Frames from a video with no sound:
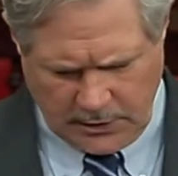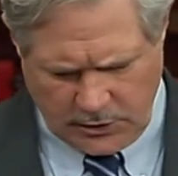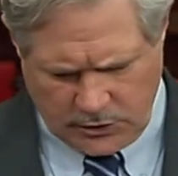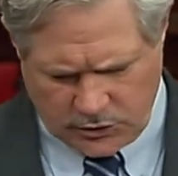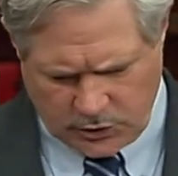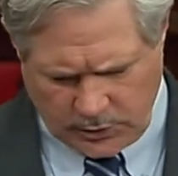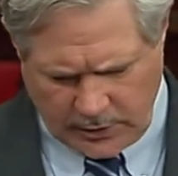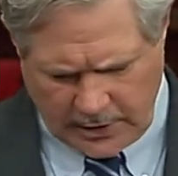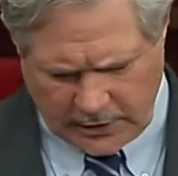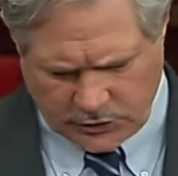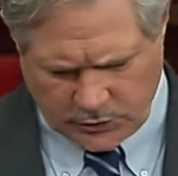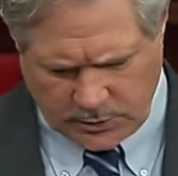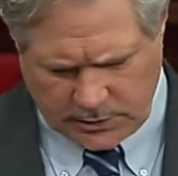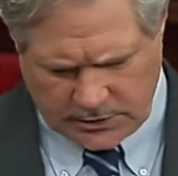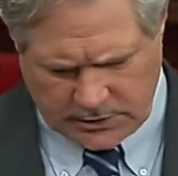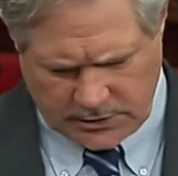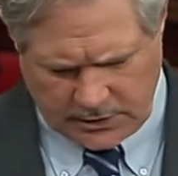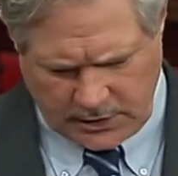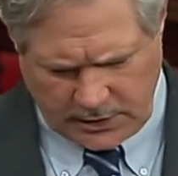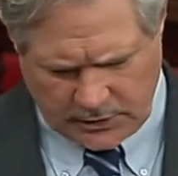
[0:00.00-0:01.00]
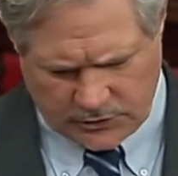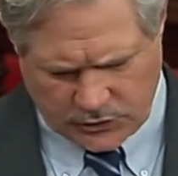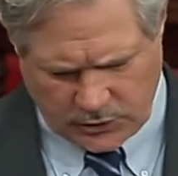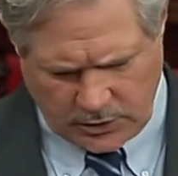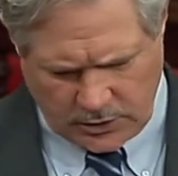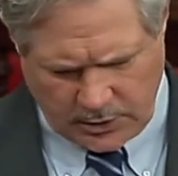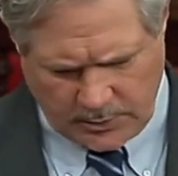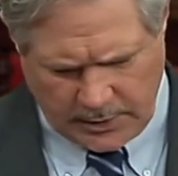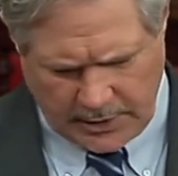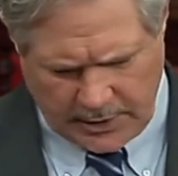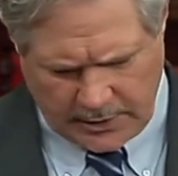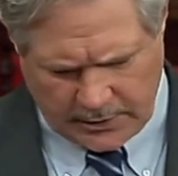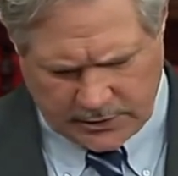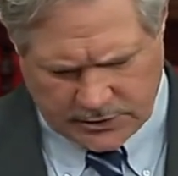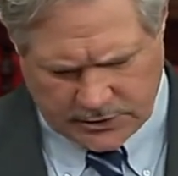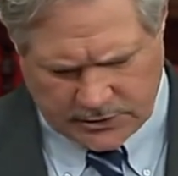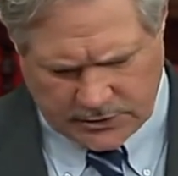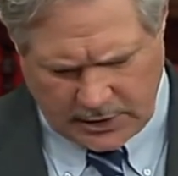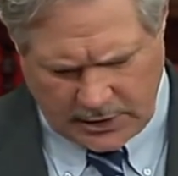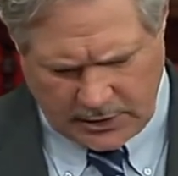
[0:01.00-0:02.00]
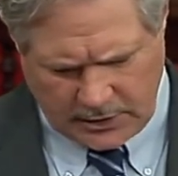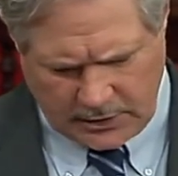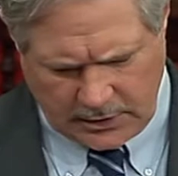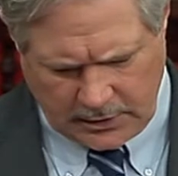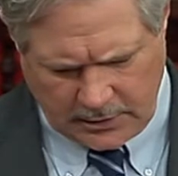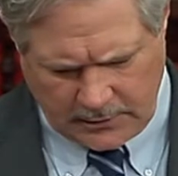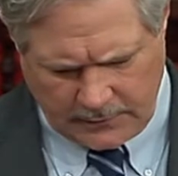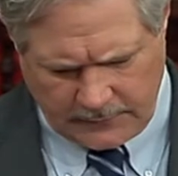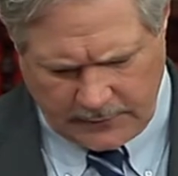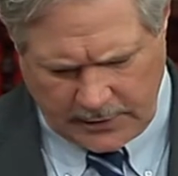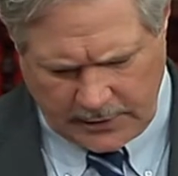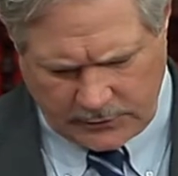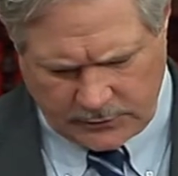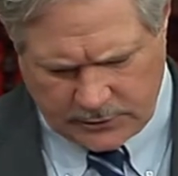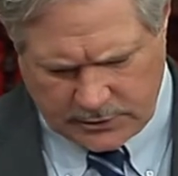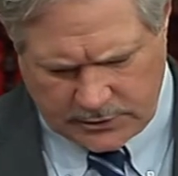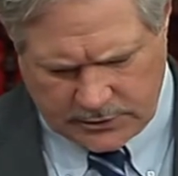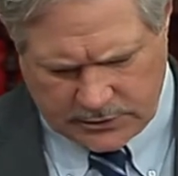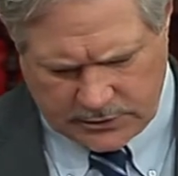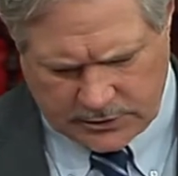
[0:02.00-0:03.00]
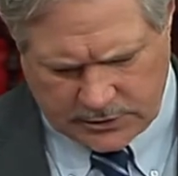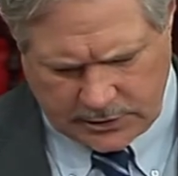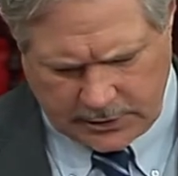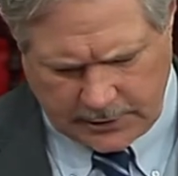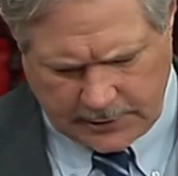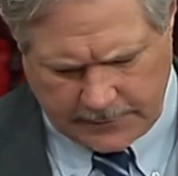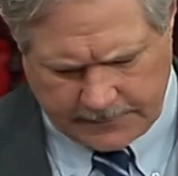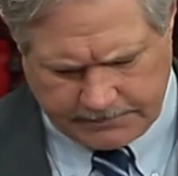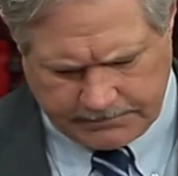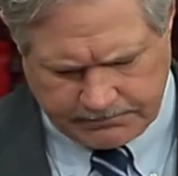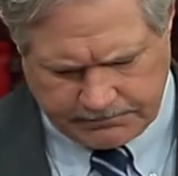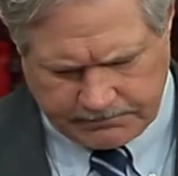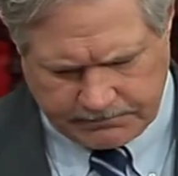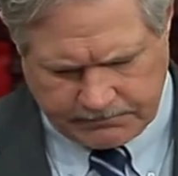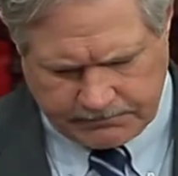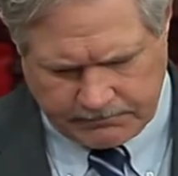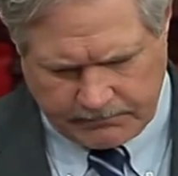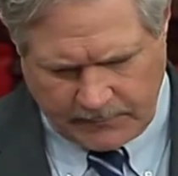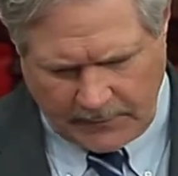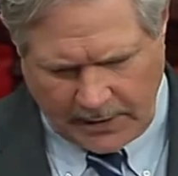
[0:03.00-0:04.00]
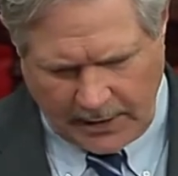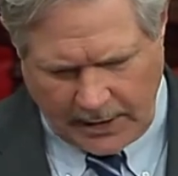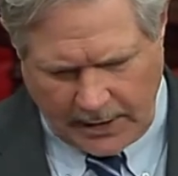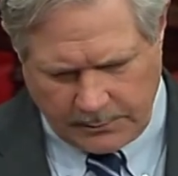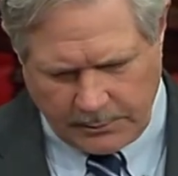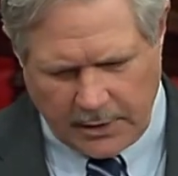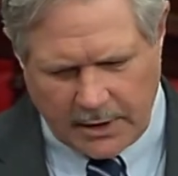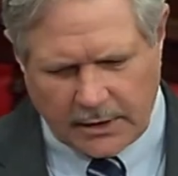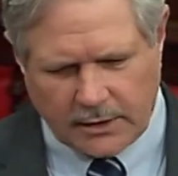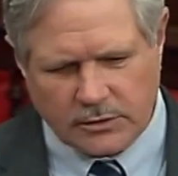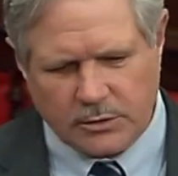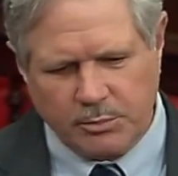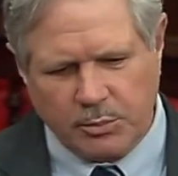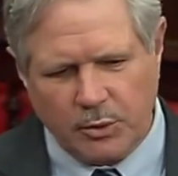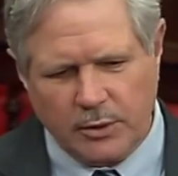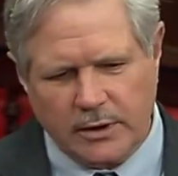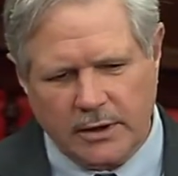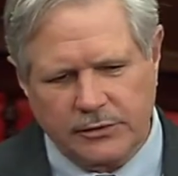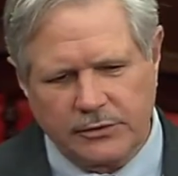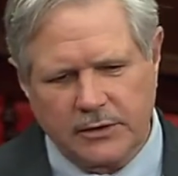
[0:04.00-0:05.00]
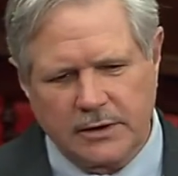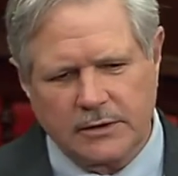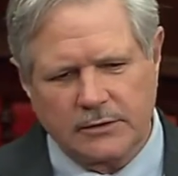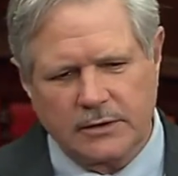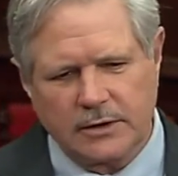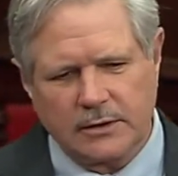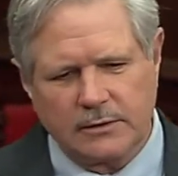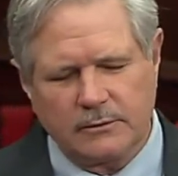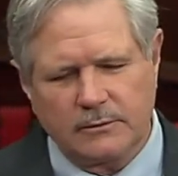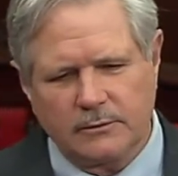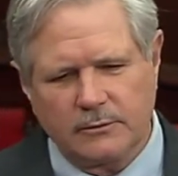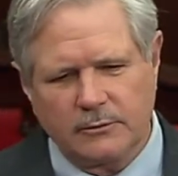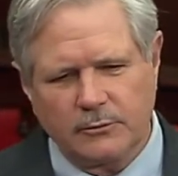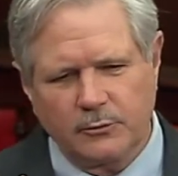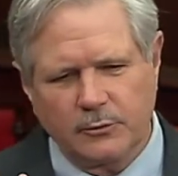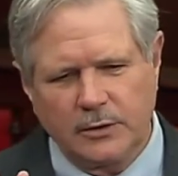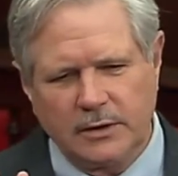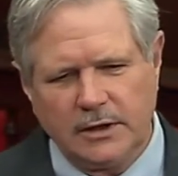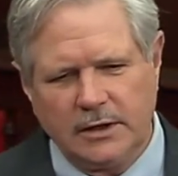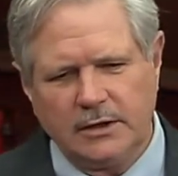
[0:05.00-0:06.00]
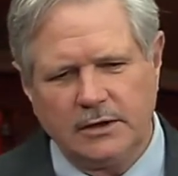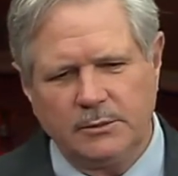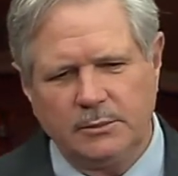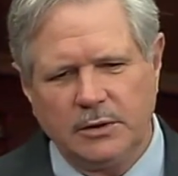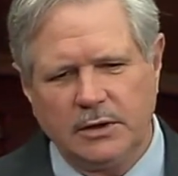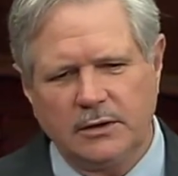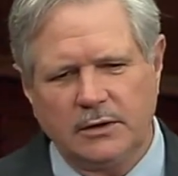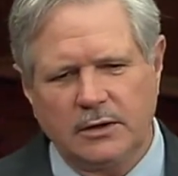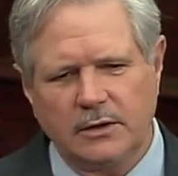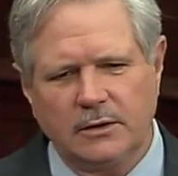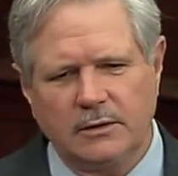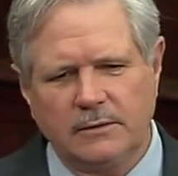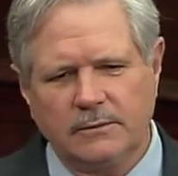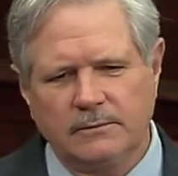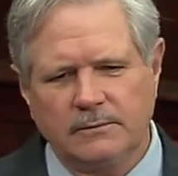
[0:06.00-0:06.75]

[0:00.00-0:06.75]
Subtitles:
So that's what today is all about. It's thanking our veterans and making the point, I think, that we need to be there